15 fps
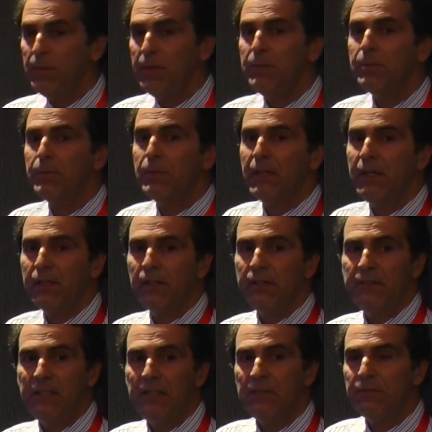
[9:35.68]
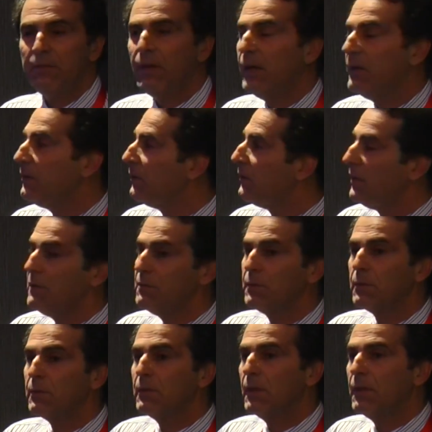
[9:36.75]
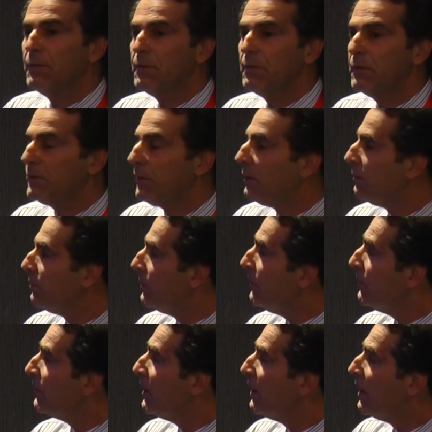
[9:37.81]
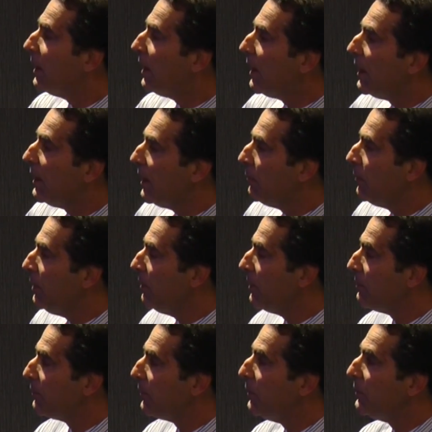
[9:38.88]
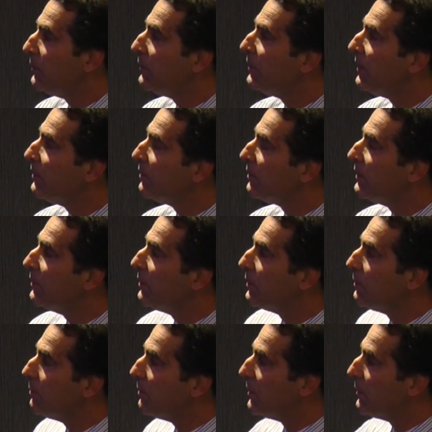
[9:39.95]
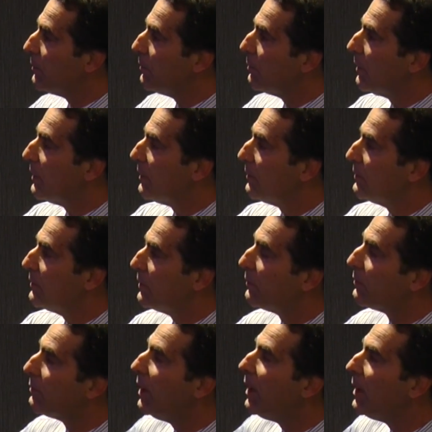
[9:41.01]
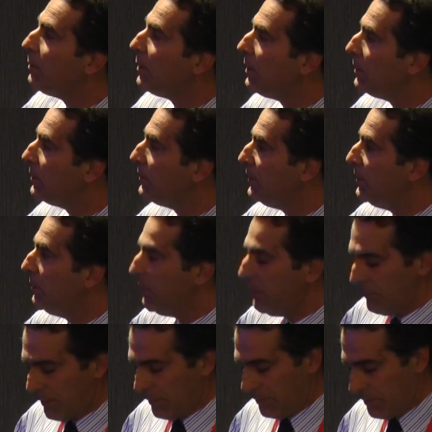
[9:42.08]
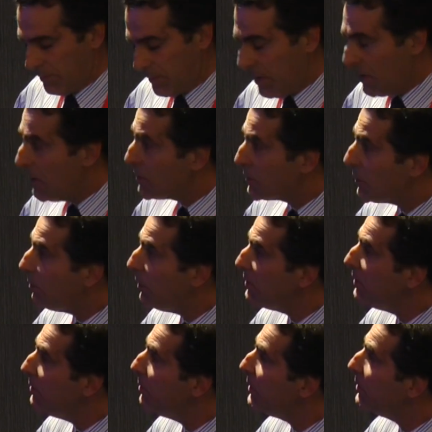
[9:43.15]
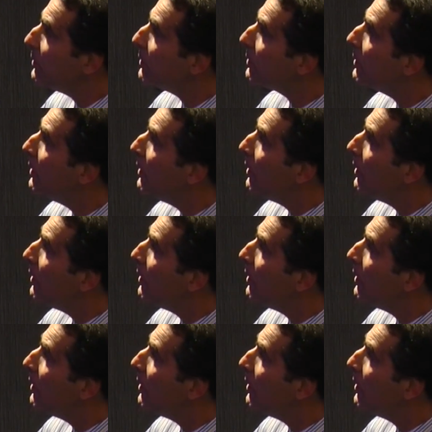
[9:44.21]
people had identified several of the resolvins, and we were the first essentially to describe a whole series of them. So what did we do?